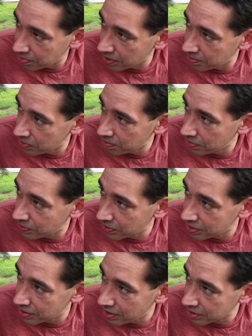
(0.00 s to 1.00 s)
a blood moon
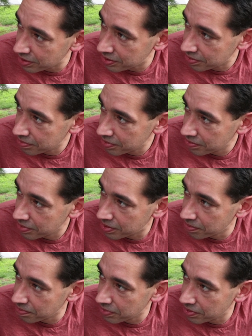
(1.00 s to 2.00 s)
before in August?
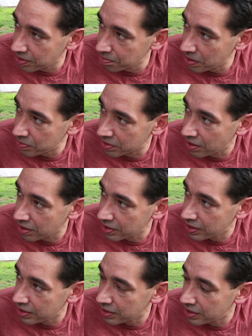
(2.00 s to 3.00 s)
Some people call
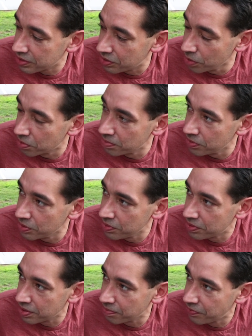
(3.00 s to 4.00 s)
it a super
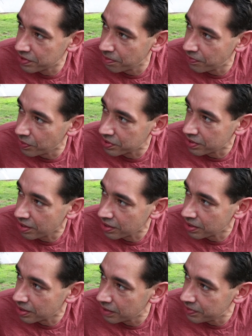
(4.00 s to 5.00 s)
moon. Some folks call
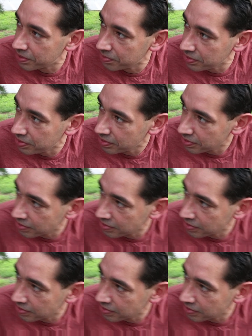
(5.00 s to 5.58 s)
it a harvest moon.